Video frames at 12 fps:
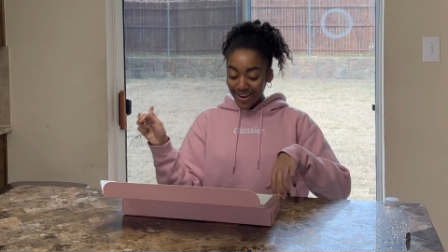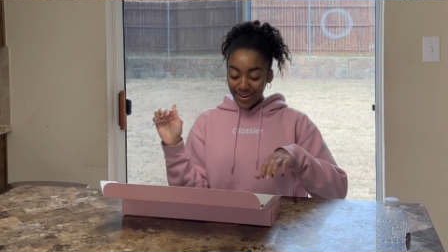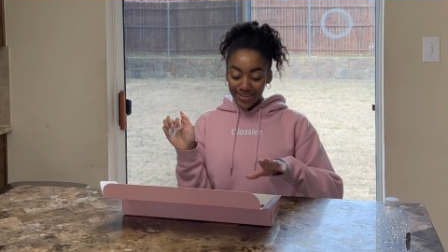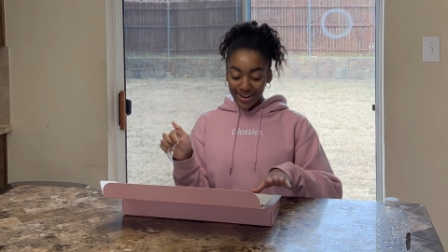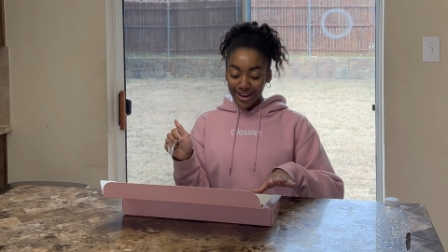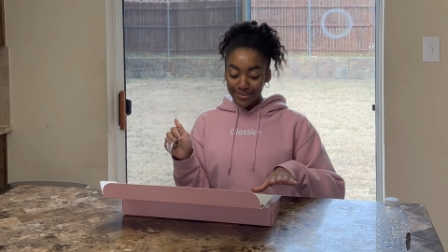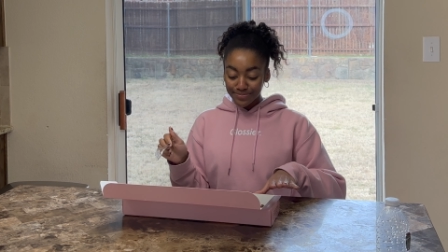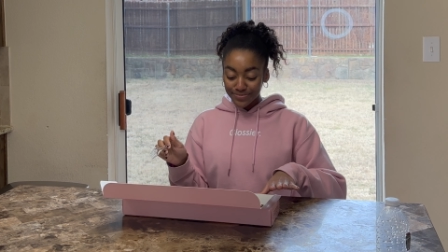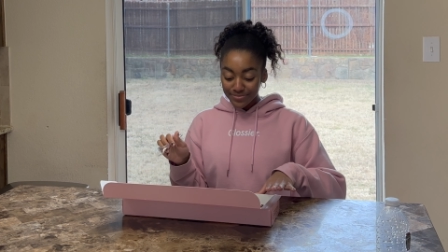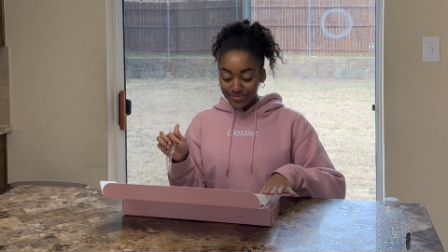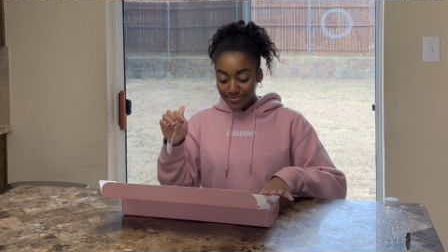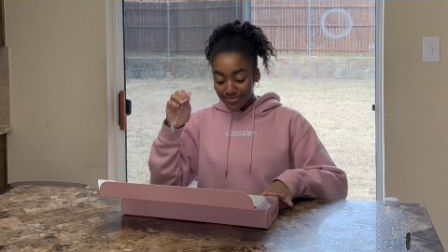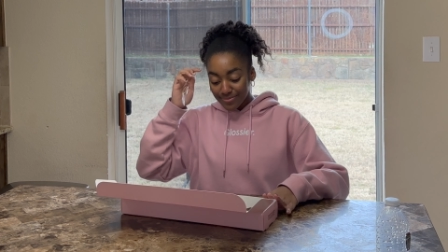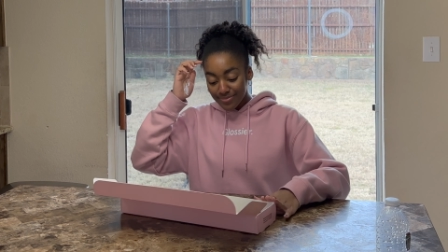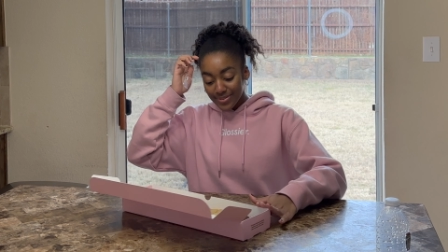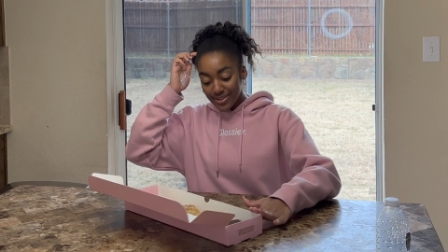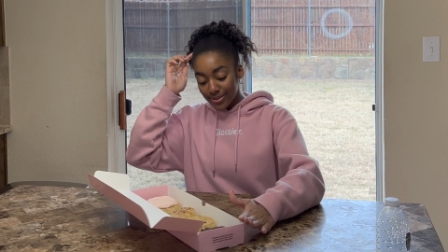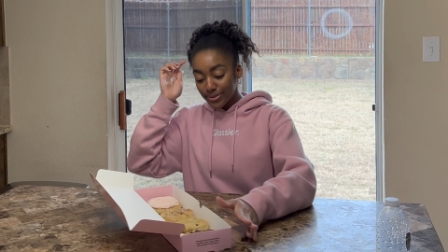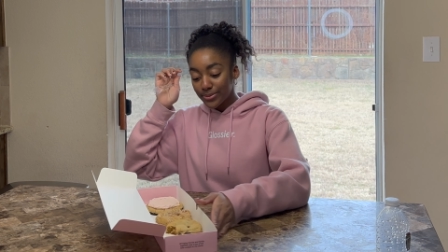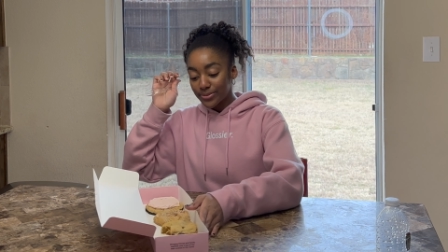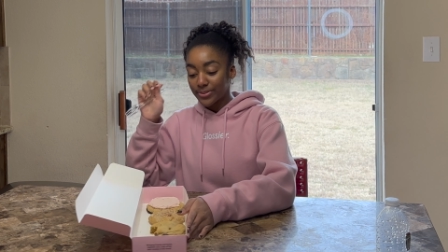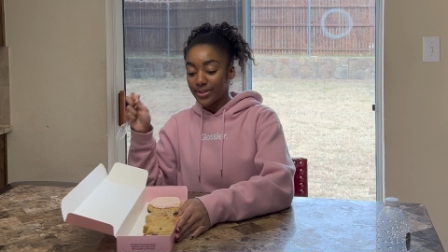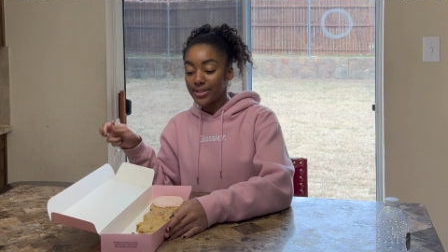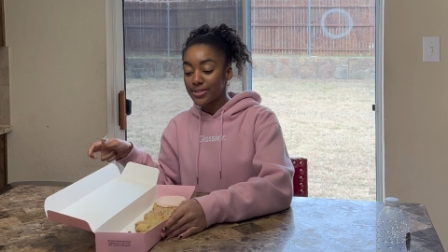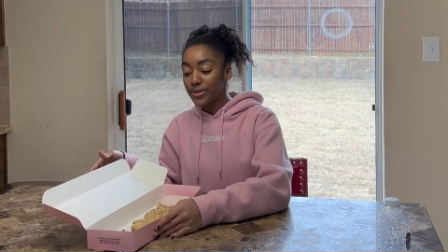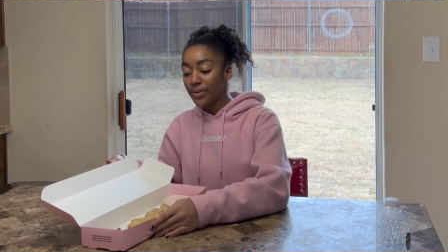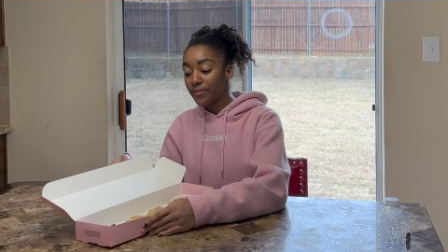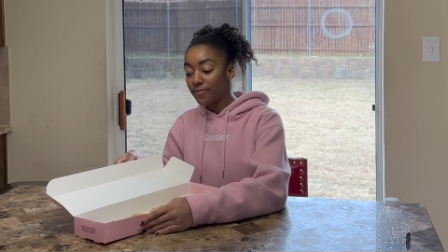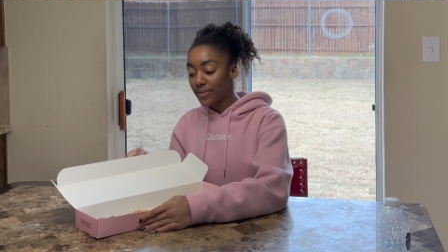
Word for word: Okay, so the